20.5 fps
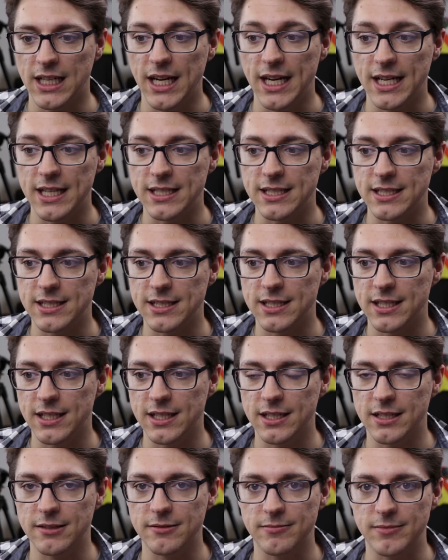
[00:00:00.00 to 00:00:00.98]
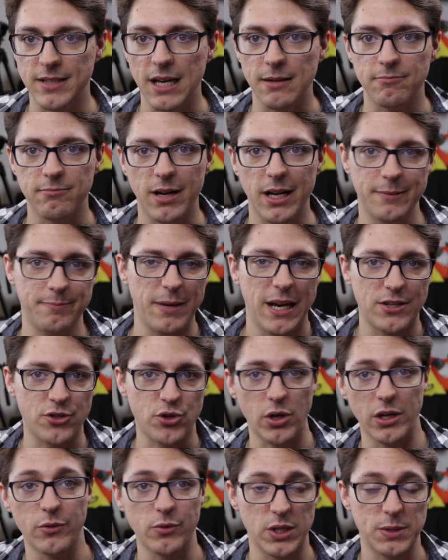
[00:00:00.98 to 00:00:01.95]
And yeah, I
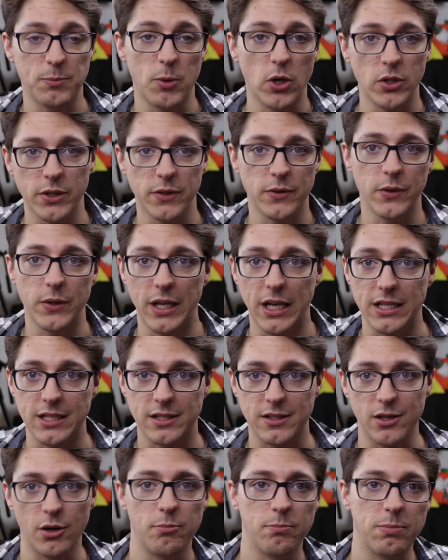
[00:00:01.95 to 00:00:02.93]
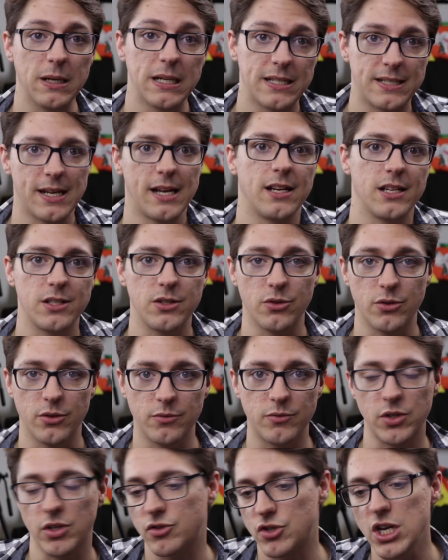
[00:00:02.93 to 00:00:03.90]
actually responded to this, so please send us
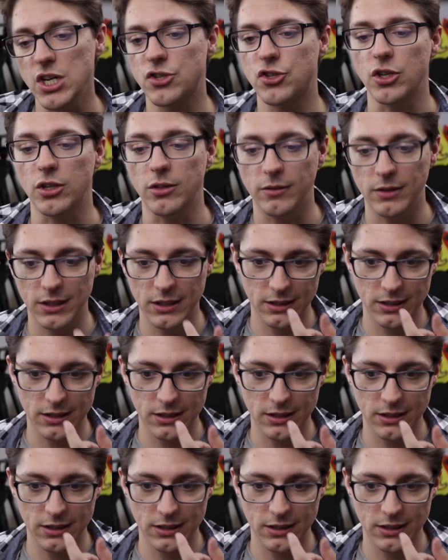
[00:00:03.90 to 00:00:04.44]
your suggestion.